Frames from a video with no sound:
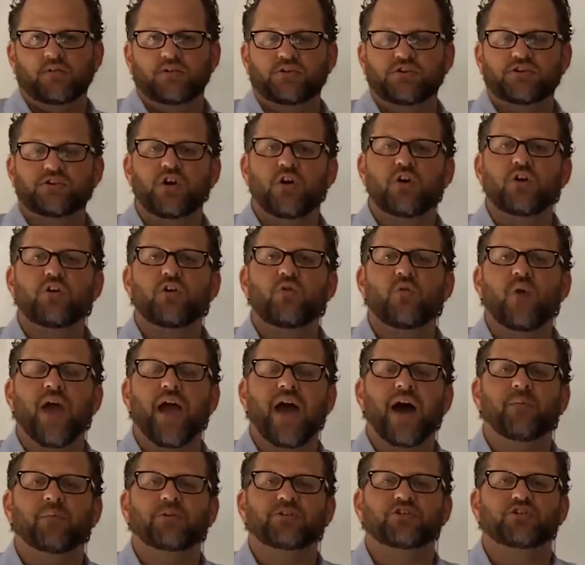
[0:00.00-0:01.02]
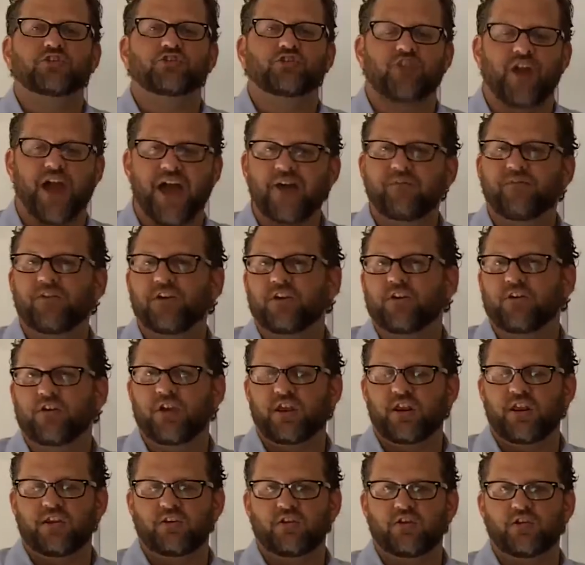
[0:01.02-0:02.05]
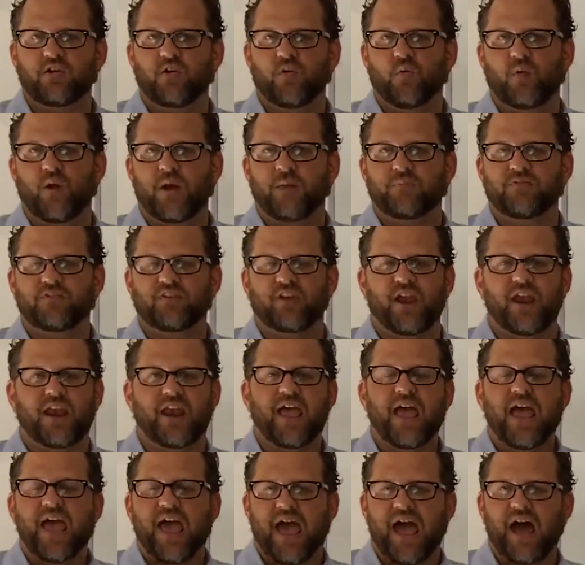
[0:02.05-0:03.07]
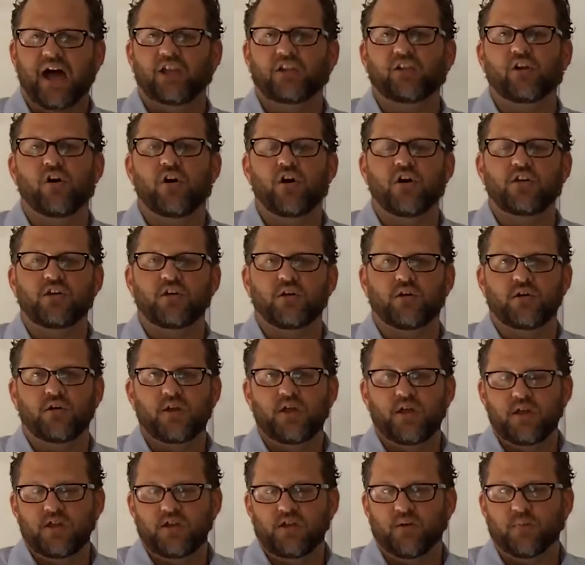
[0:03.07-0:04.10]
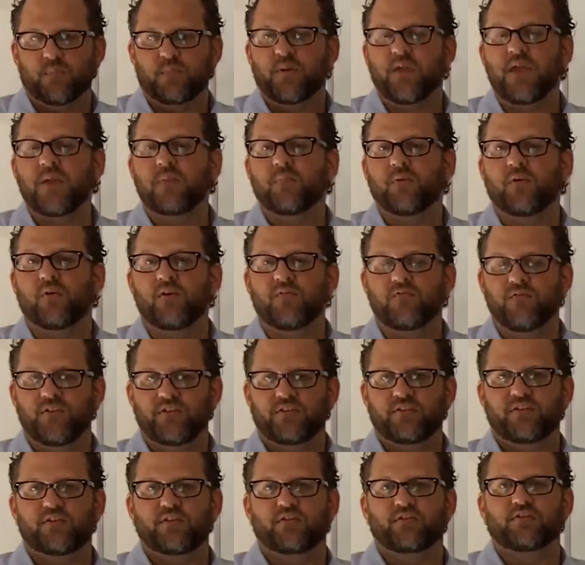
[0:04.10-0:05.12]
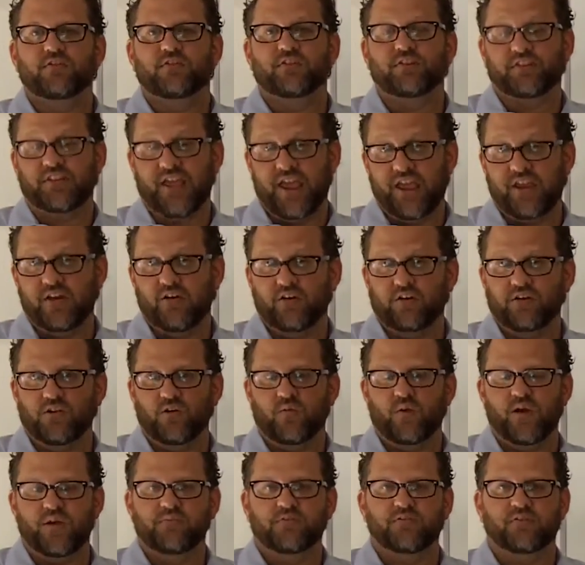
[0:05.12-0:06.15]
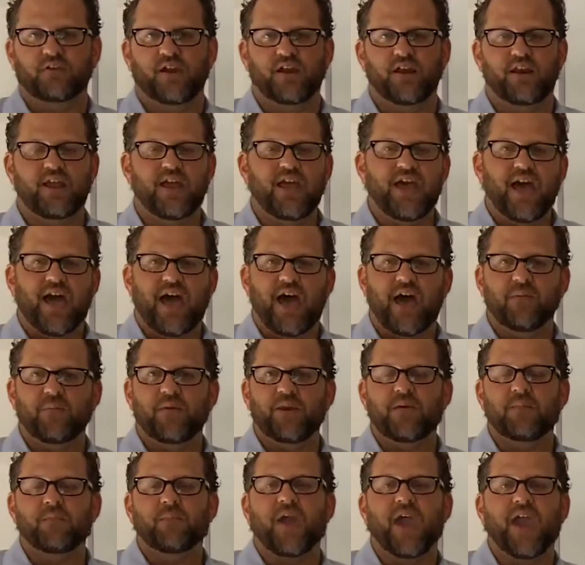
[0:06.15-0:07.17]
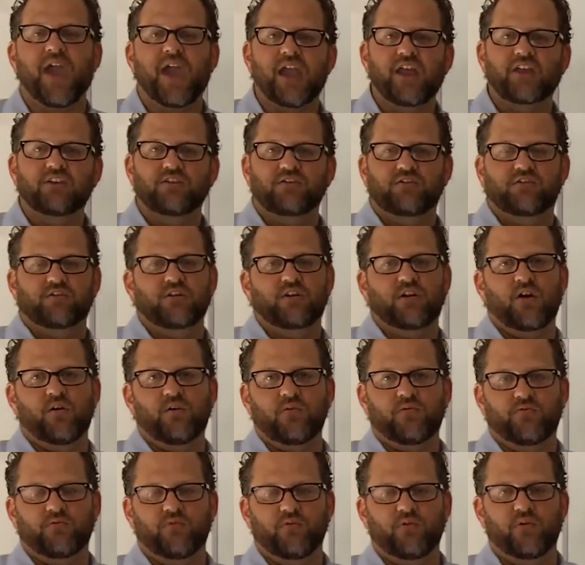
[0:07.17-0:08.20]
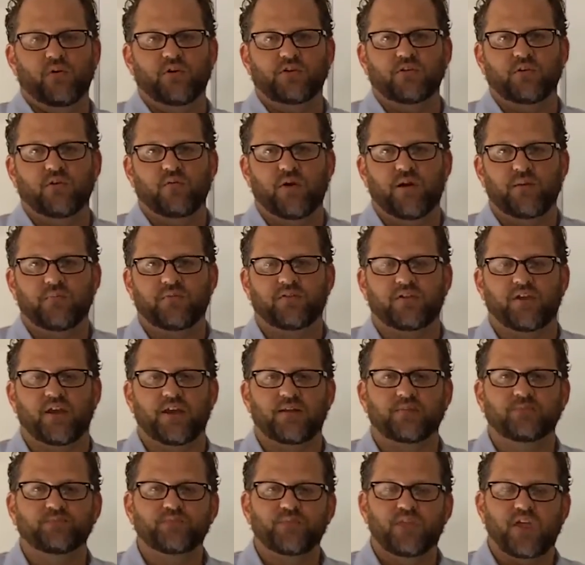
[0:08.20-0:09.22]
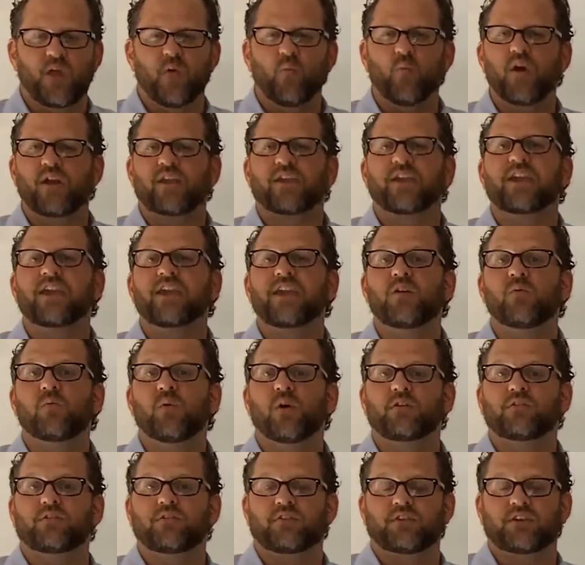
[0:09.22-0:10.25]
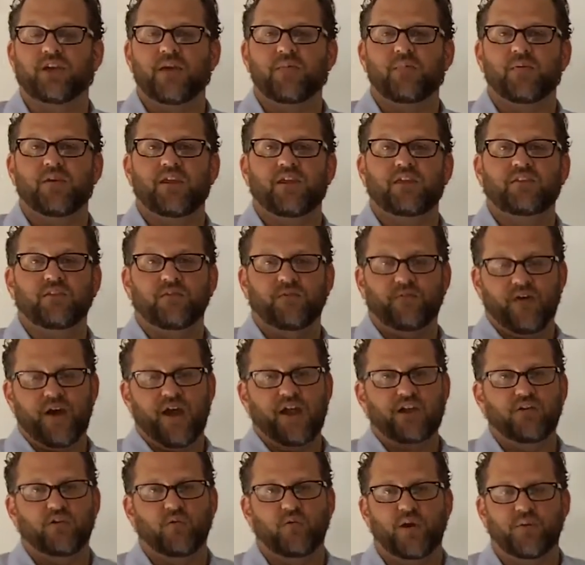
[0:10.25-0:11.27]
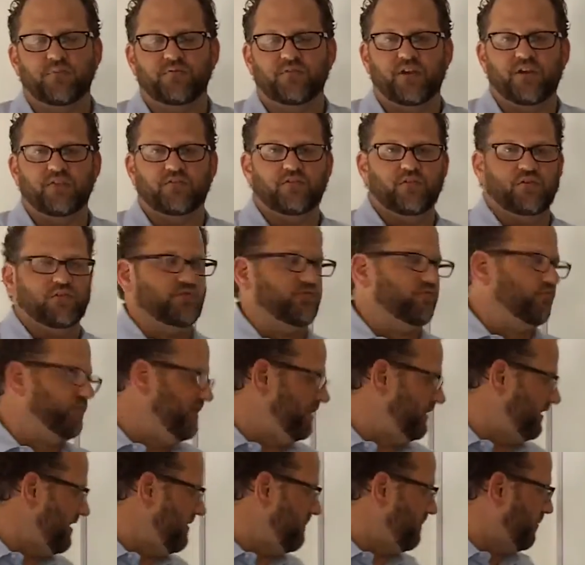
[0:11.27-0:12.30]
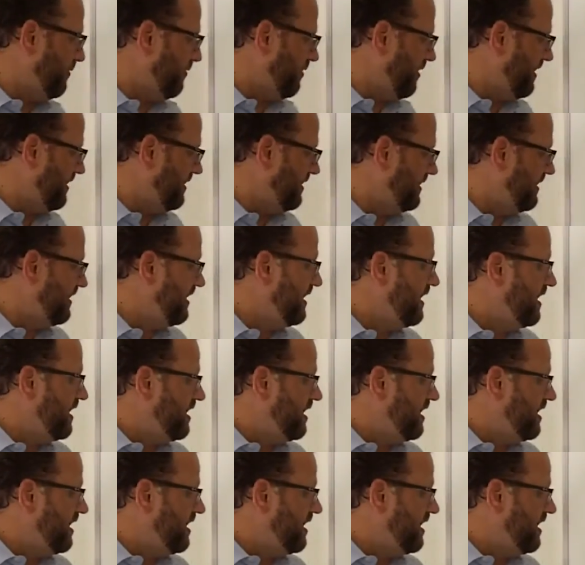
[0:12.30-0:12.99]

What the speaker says: show you how much traffic you're getting to your website, how long your people and visitors are staying on your website, how many pages they're going through on your website, and what keywords they're typing in to find your website. So it's really important.